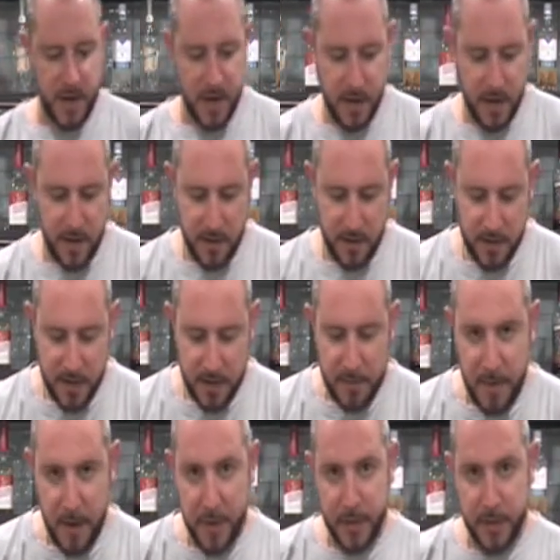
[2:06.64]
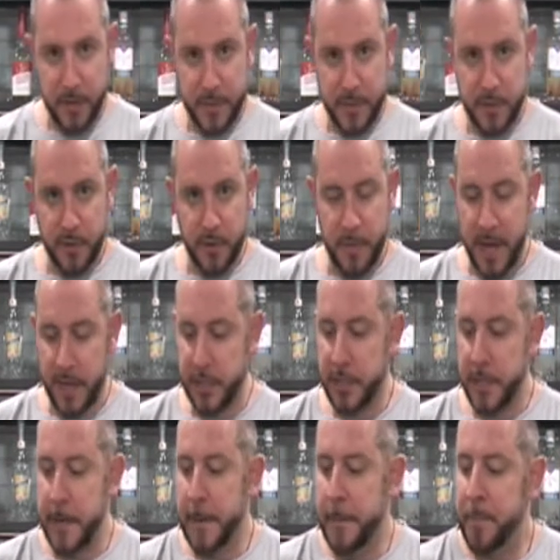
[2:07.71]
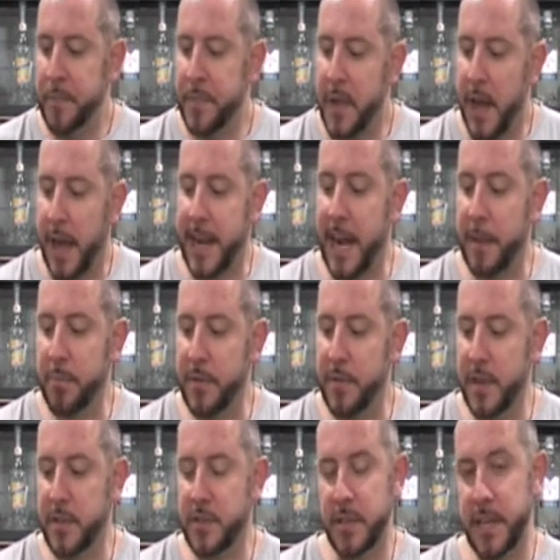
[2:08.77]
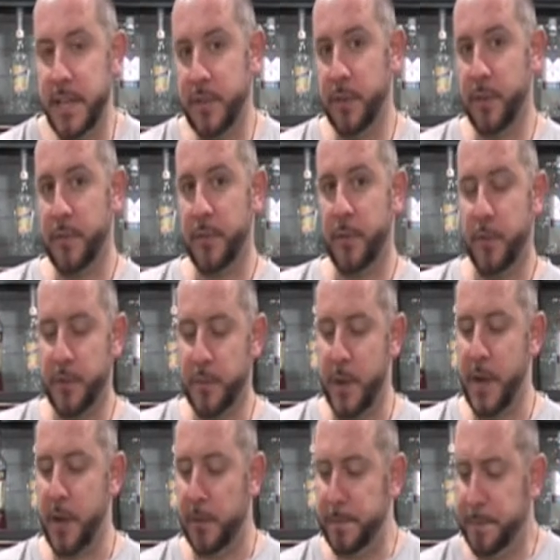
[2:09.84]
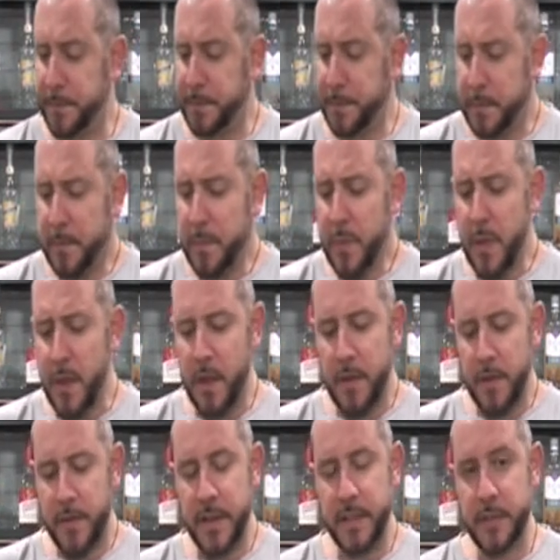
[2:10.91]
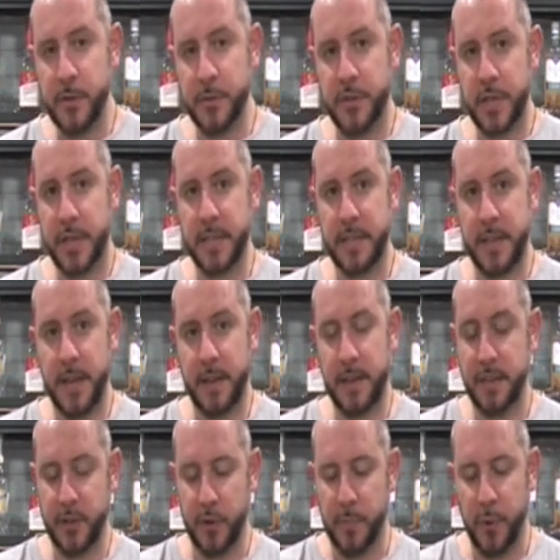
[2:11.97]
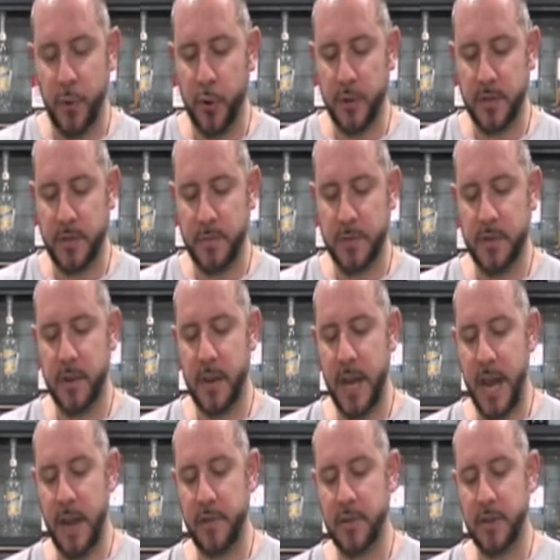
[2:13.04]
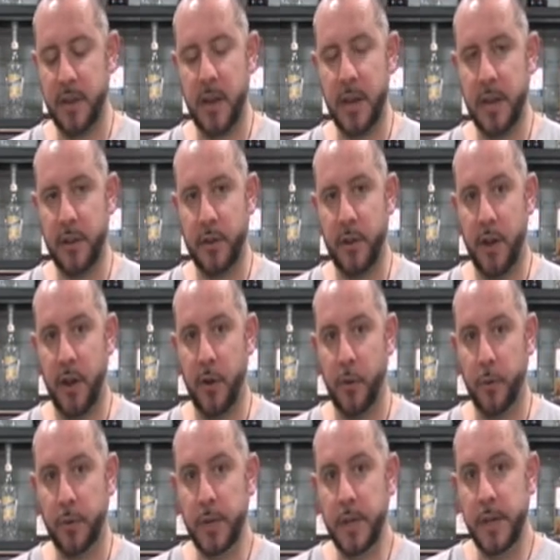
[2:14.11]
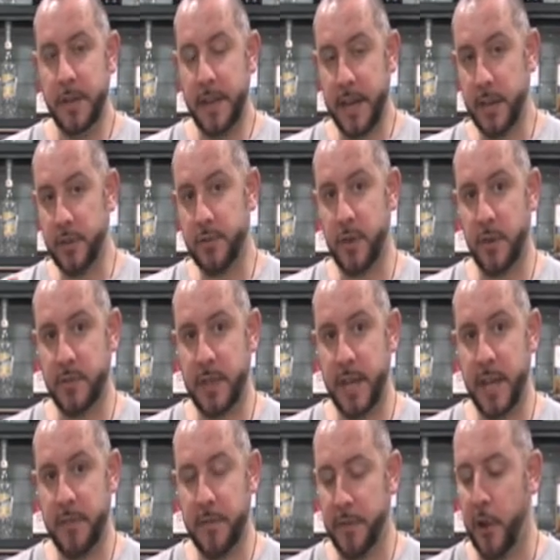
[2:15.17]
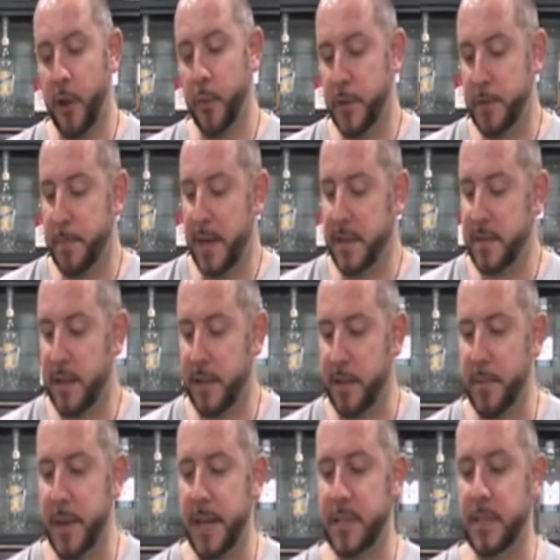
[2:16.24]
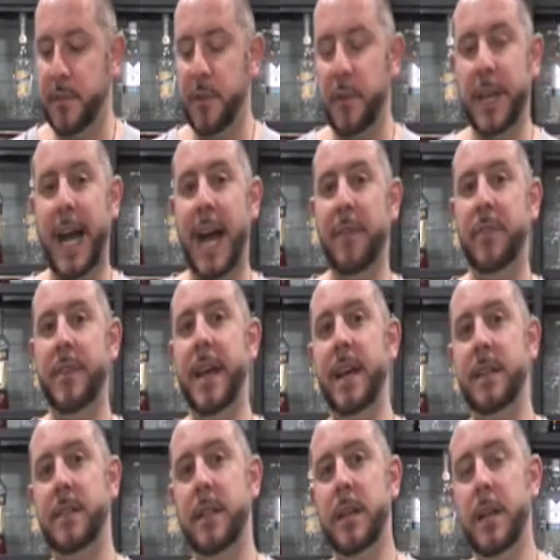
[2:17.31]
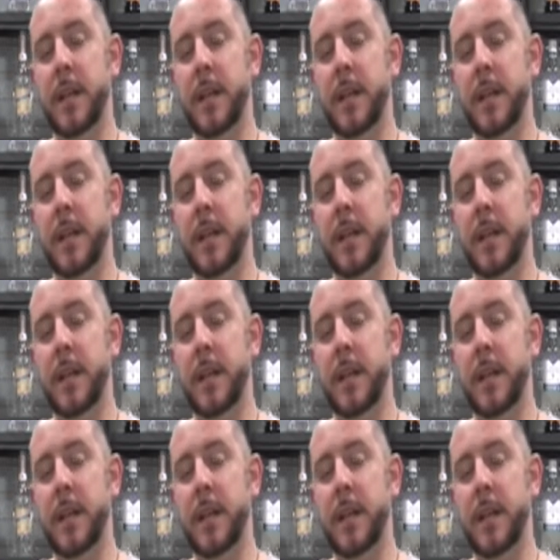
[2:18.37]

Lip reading: here, maybe a little bit too much. A couple of things you need to look for as well. These little pourers, have a tiny little hole that controls the airflow, which basically means if you cover that,